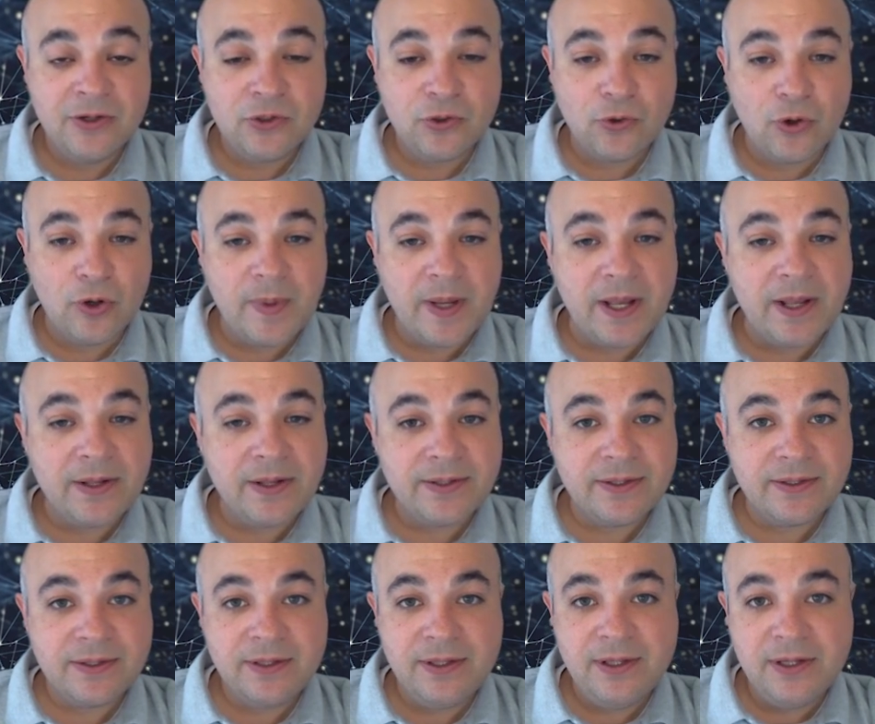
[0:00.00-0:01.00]

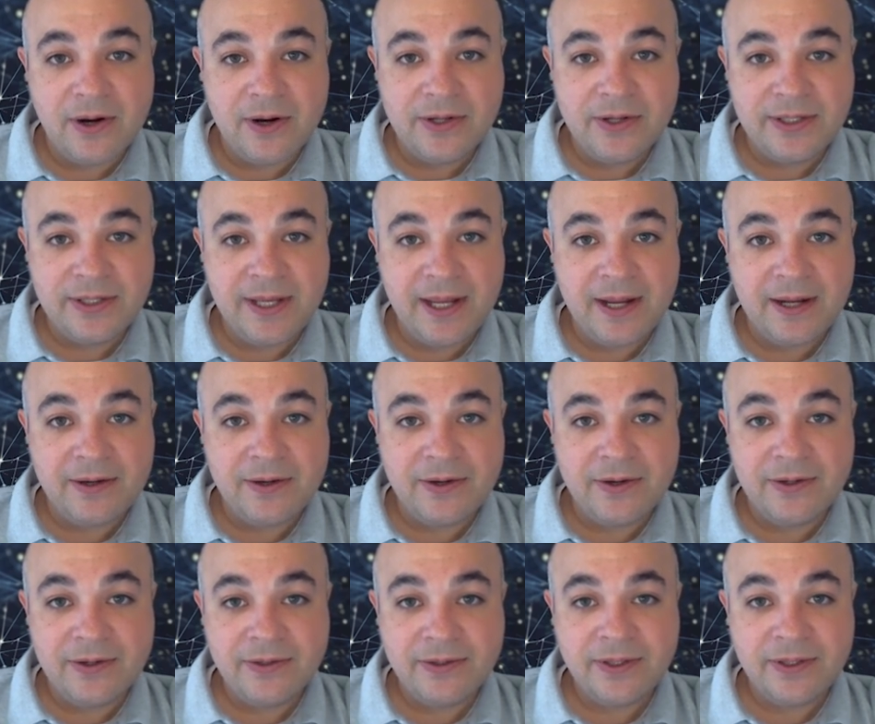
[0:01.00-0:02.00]
doorbells, keycard
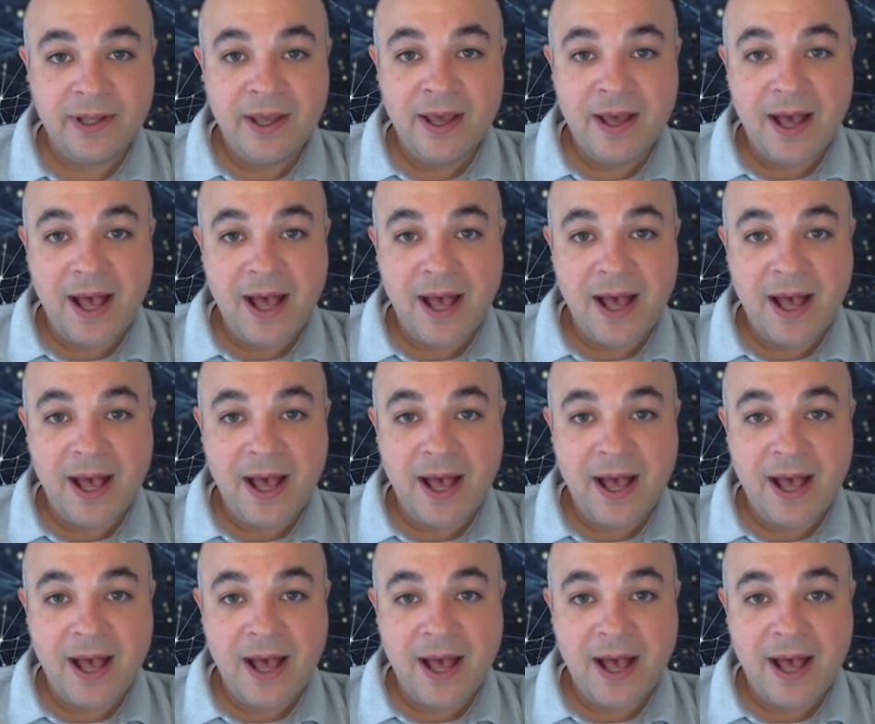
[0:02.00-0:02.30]
scanners,